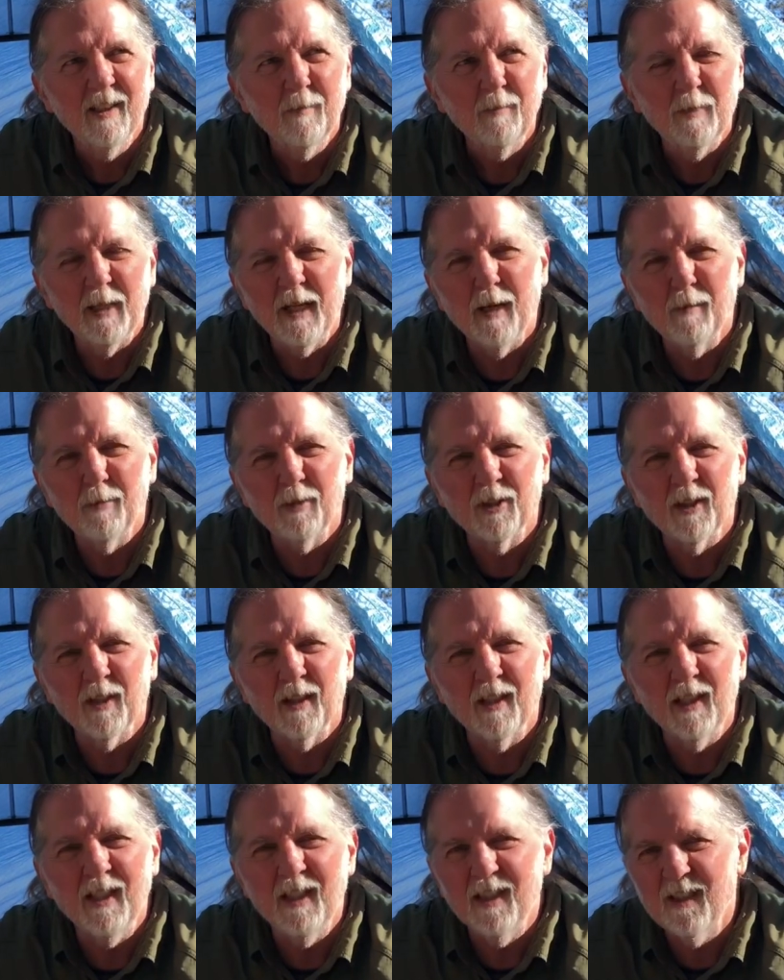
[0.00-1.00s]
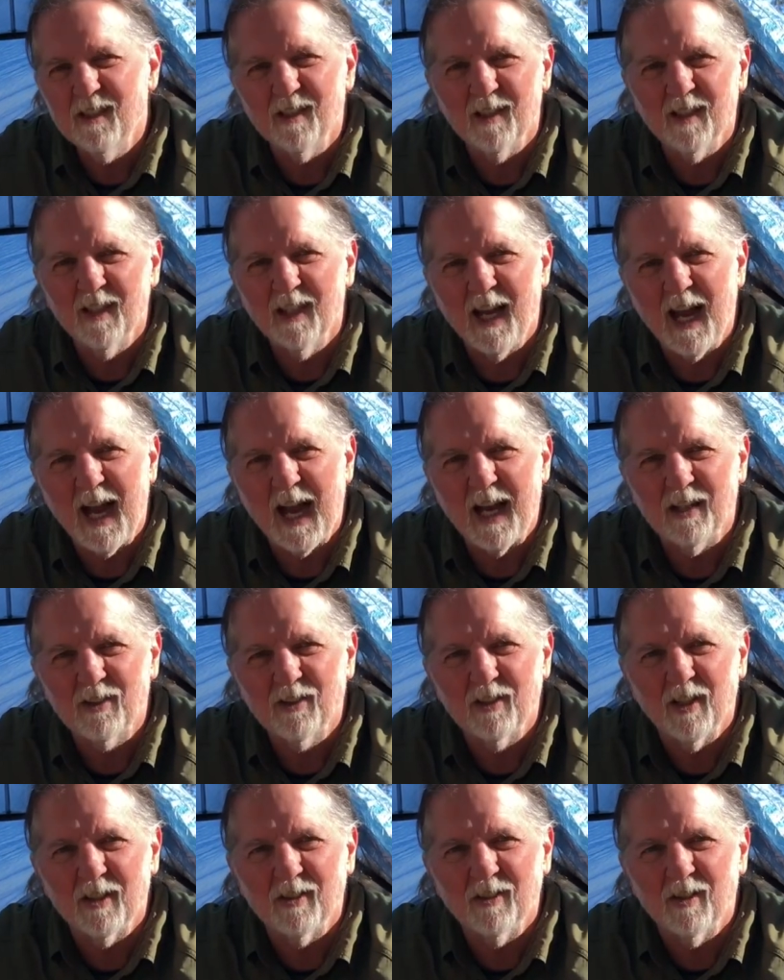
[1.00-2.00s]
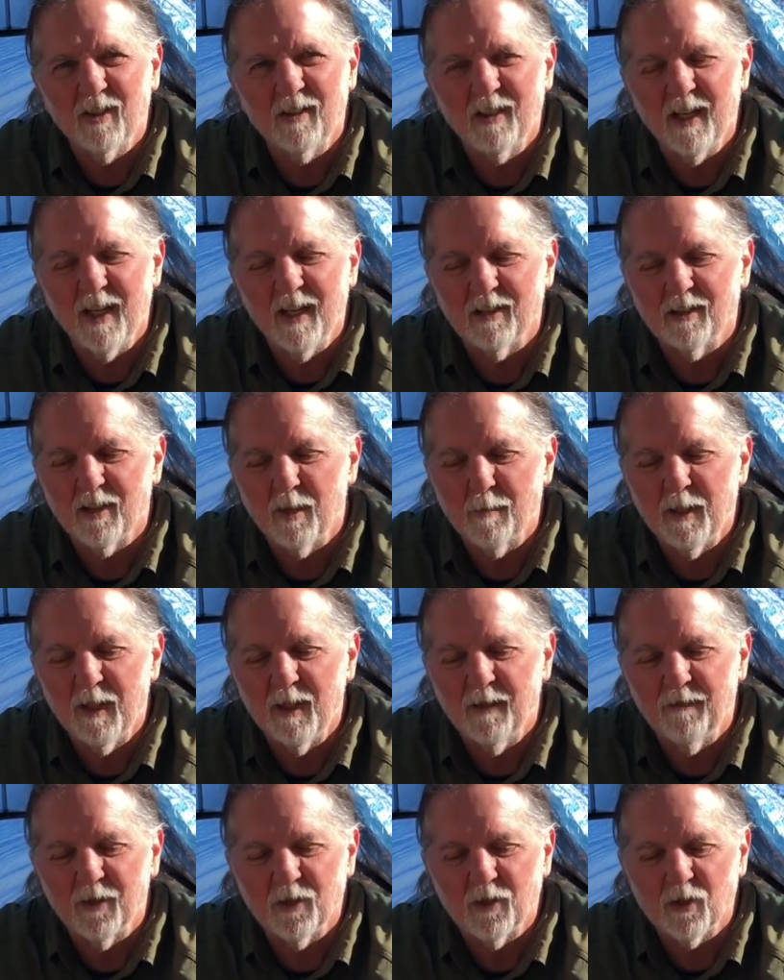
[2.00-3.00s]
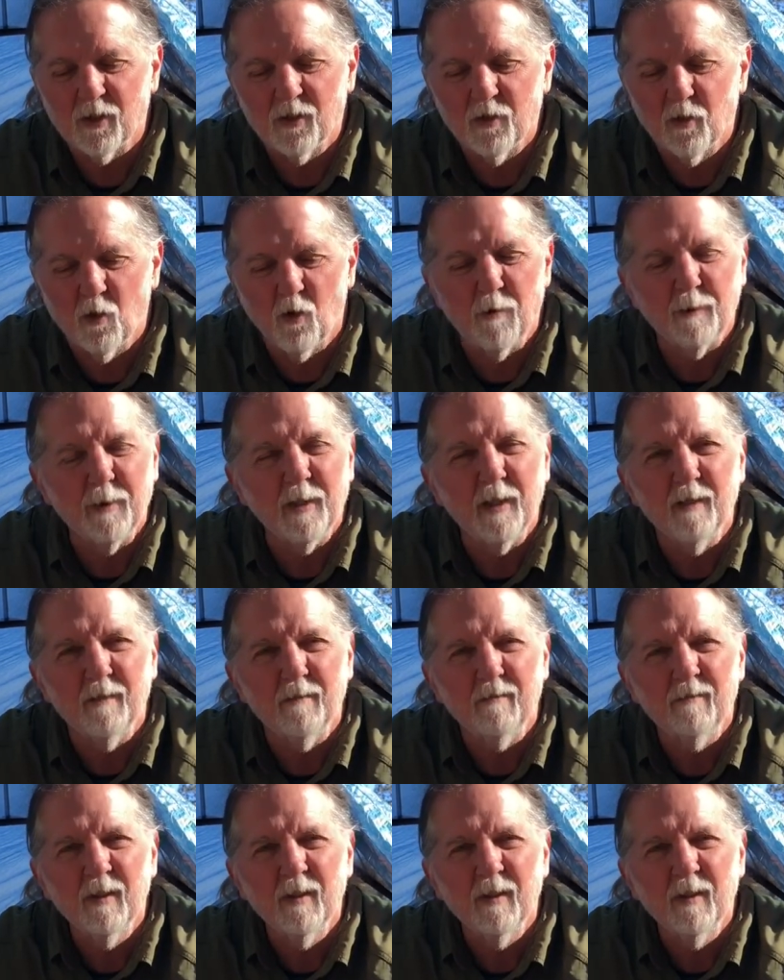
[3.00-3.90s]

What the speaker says: being able to easily access the tent. I mean, if it's a stormy